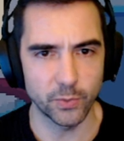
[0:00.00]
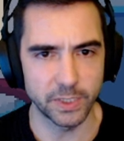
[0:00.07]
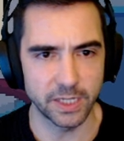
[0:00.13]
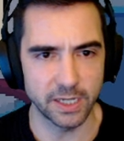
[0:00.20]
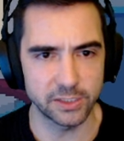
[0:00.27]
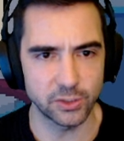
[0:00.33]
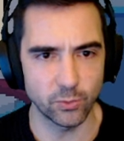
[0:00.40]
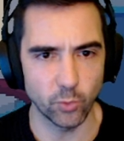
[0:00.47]
we?
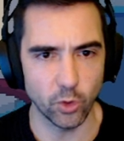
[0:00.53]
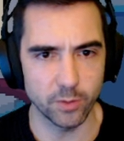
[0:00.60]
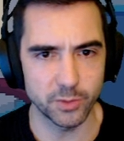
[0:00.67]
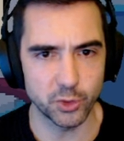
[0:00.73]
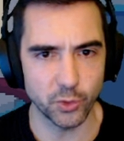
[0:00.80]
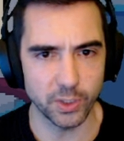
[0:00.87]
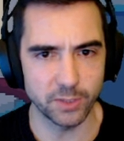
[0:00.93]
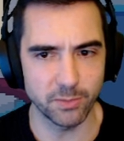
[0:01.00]
Nice and warm,
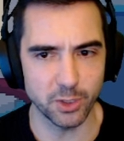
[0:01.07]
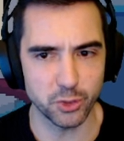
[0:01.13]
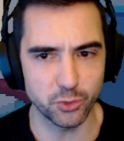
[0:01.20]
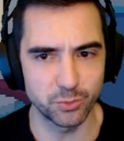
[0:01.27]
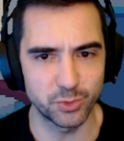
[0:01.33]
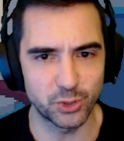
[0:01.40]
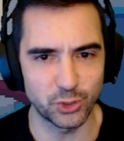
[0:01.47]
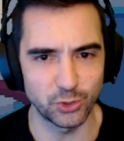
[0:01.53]
enjoying the
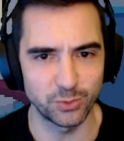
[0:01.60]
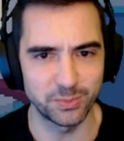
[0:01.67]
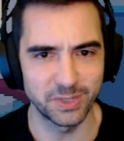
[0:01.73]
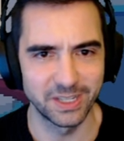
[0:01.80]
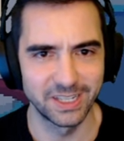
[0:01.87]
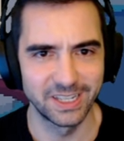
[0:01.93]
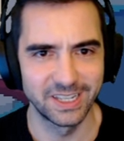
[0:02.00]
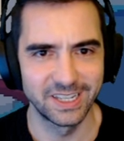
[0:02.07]
mushroom soup?
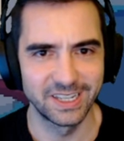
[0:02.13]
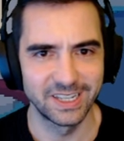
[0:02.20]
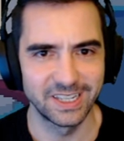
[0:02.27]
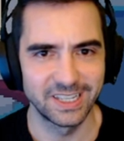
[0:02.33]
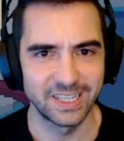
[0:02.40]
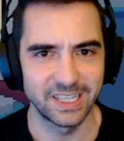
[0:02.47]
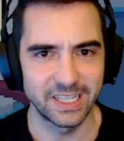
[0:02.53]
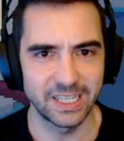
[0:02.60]

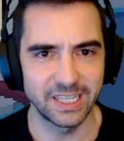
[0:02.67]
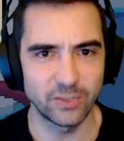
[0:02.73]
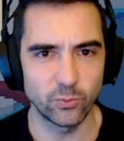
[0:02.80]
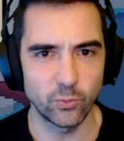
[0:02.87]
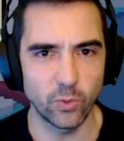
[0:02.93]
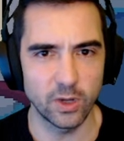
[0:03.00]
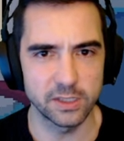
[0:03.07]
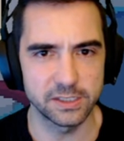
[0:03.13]
It
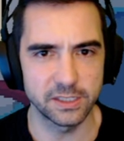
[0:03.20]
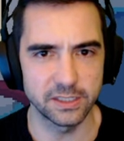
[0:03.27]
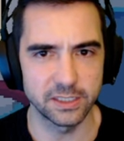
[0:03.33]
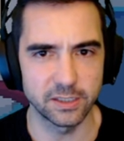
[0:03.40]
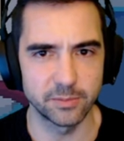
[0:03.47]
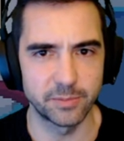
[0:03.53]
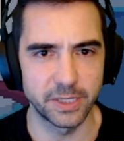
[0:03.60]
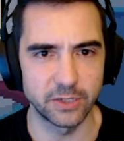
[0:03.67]
was a
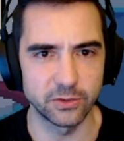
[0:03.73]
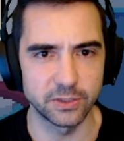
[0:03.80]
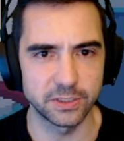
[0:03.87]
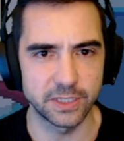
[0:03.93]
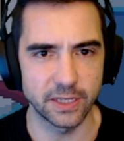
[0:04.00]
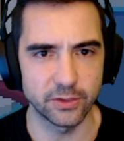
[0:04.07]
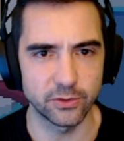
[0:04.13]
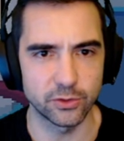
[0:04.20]
little bitter, to
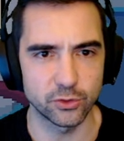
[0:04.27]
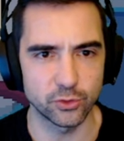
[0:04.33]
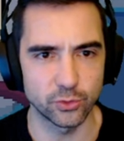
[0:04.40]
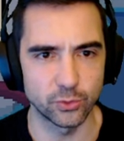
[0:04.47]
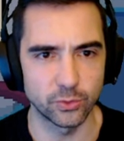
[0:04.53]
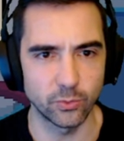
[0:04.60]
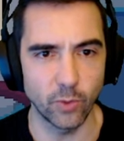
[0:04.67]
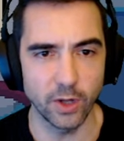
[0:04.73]
tell you the
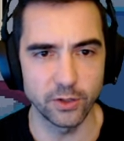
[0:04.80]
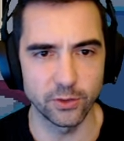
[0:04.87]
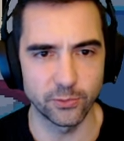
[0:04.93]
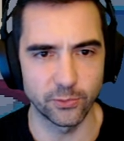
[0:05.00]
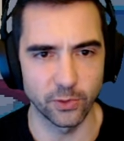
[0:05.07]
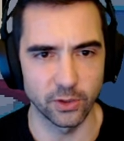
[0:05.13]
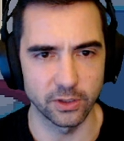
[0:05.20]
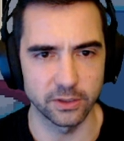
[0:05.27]
truth.
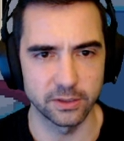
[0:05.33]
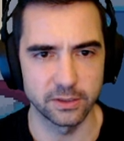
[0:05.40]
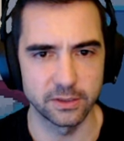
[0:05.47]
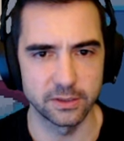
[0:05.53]
Wonderful!